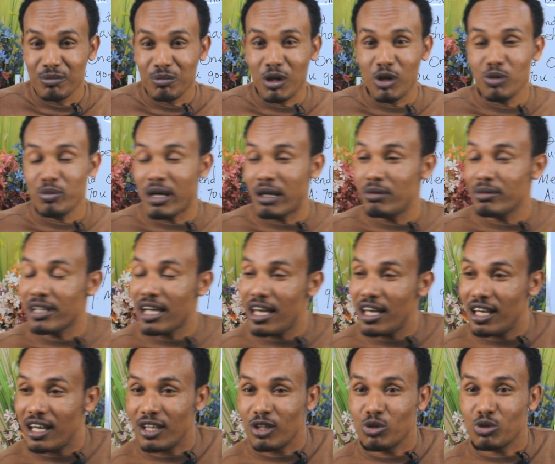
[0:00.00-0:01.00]
bolu baluñe
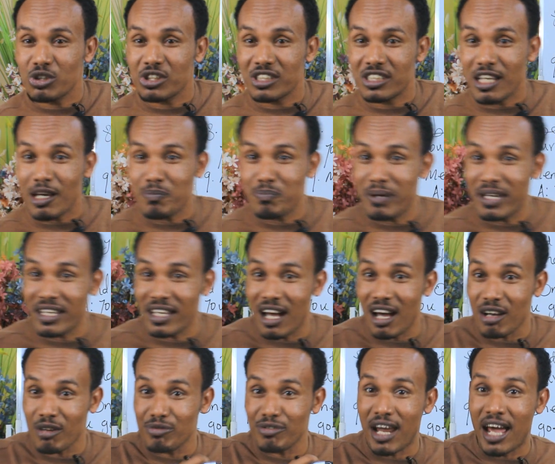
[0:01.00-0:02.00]
you're stepping
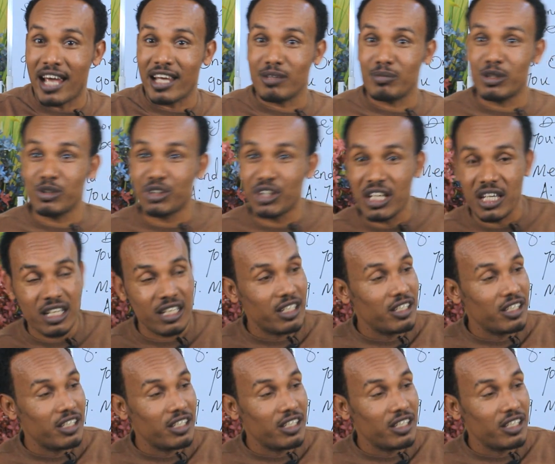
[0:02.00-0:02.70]
out of line but see